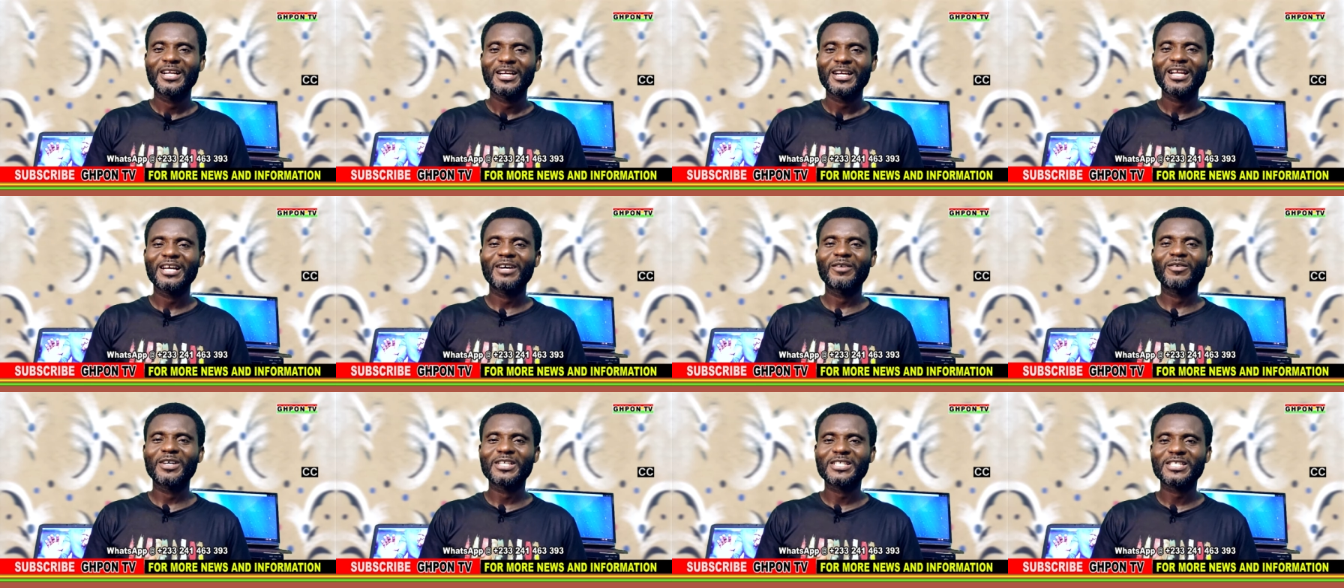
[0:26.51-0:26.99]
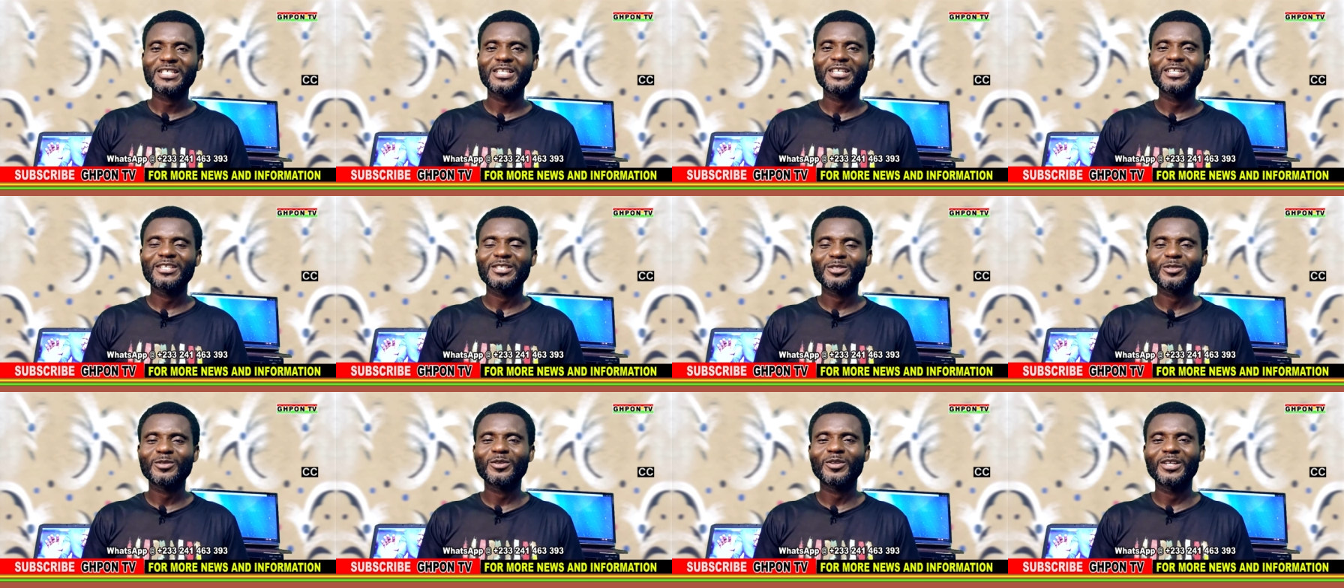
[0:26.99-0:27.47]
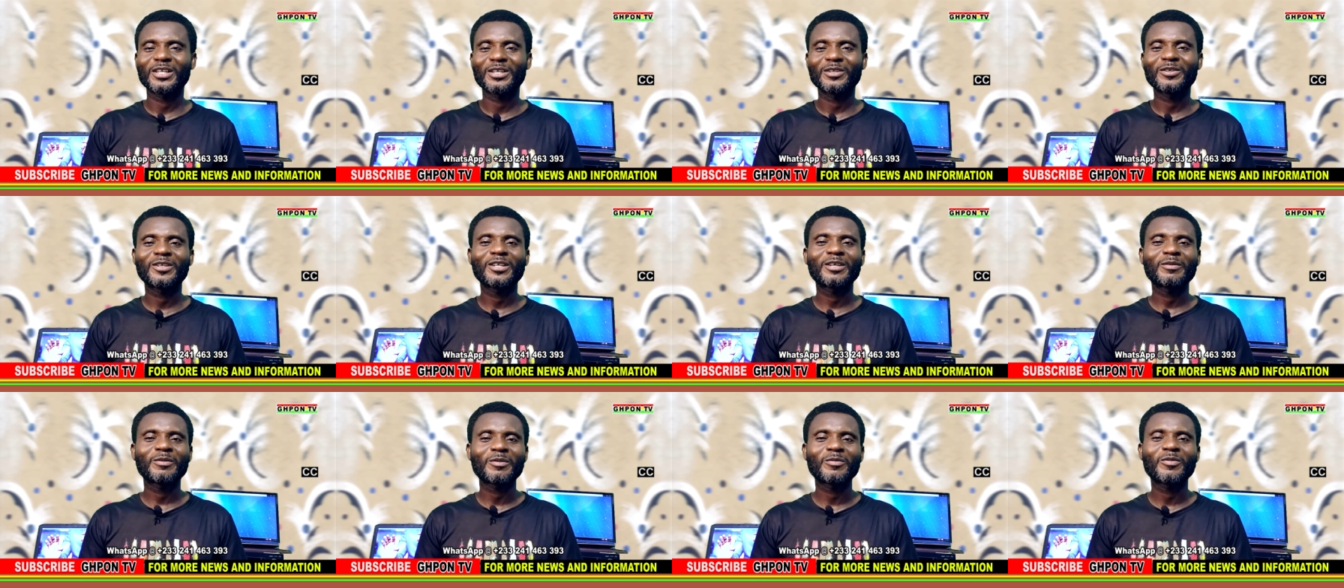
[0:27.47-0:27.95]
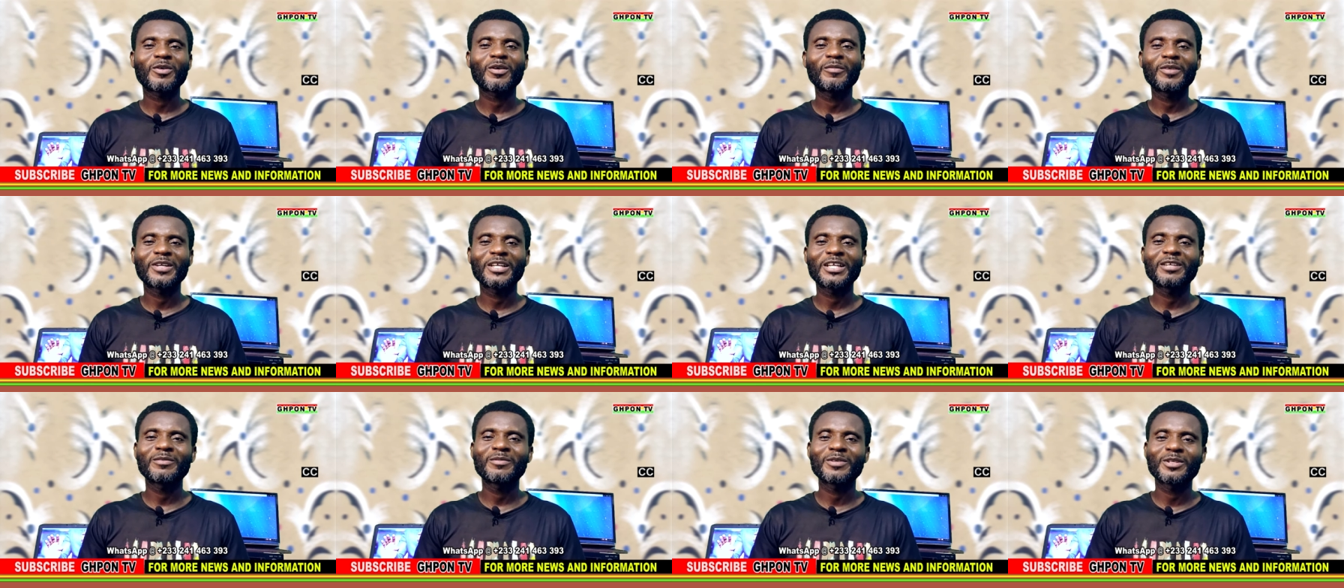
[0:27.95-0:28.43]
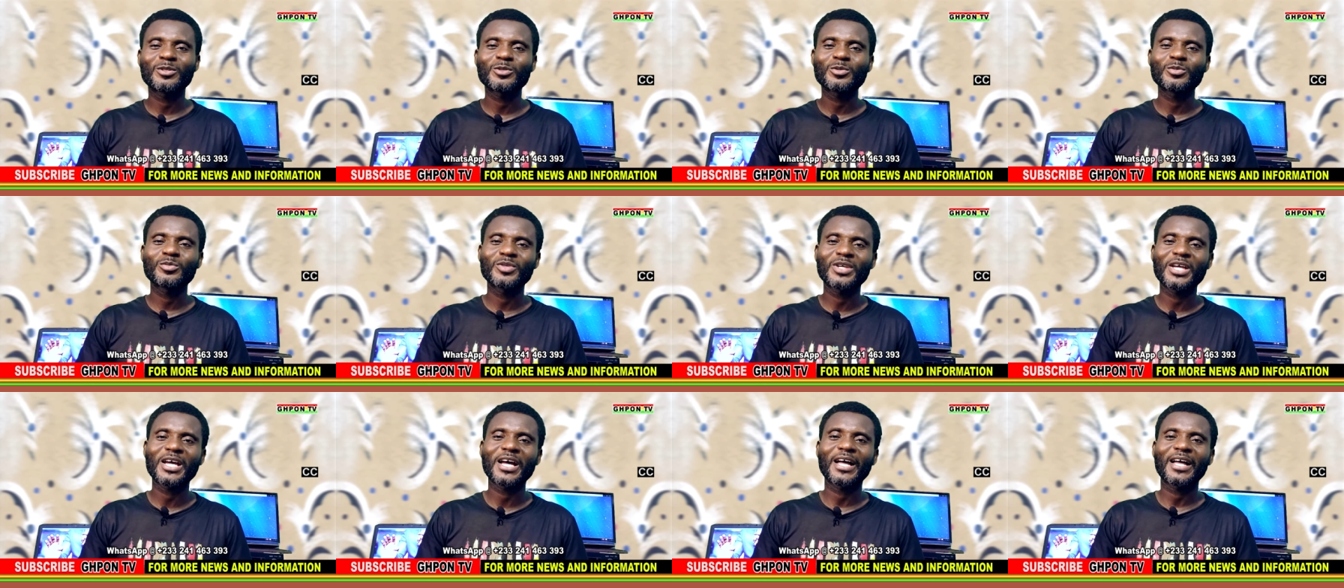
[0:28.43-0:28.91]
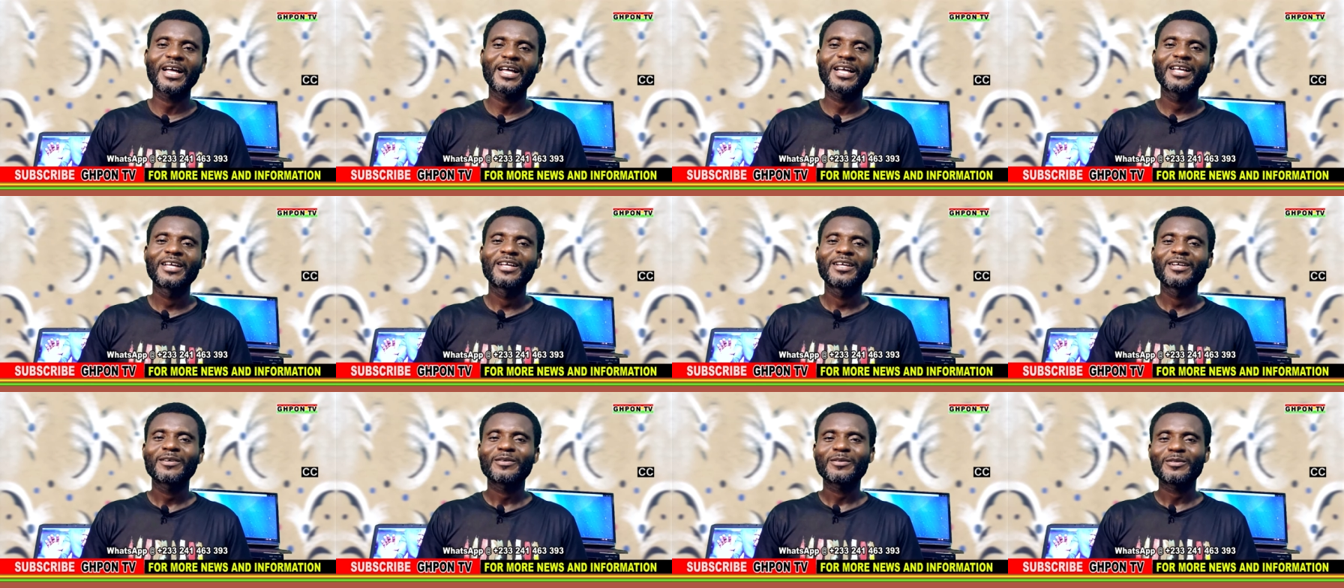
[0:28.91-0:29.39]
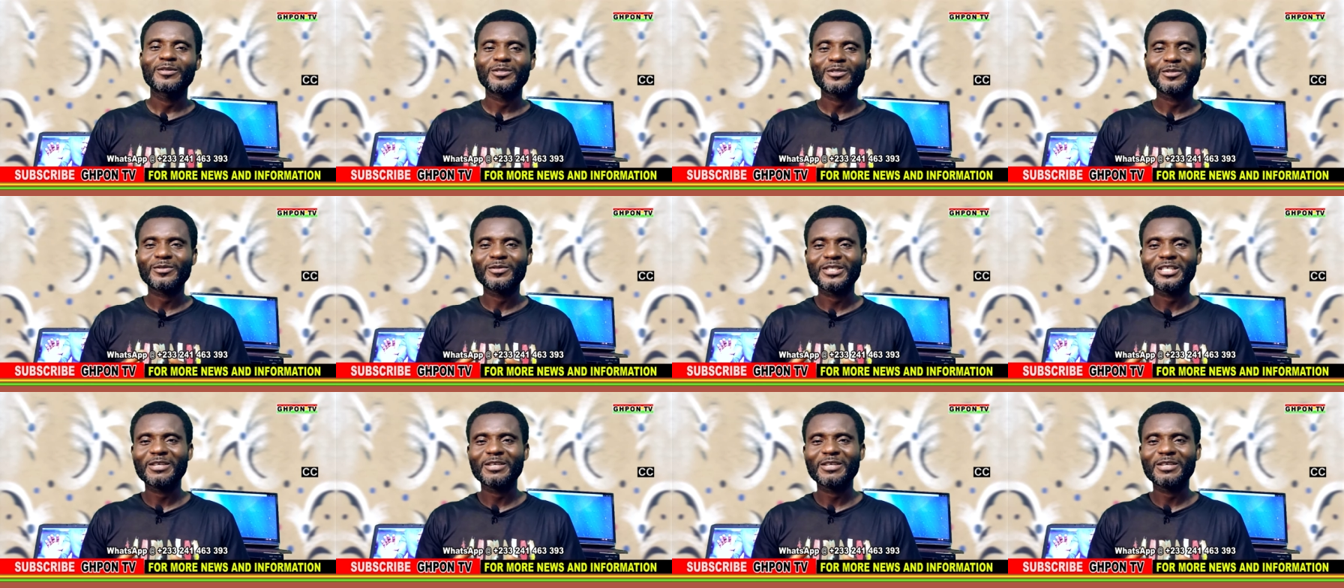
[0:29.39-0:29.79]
Now, what's the lecture? All in another bombing, you're doing there. And only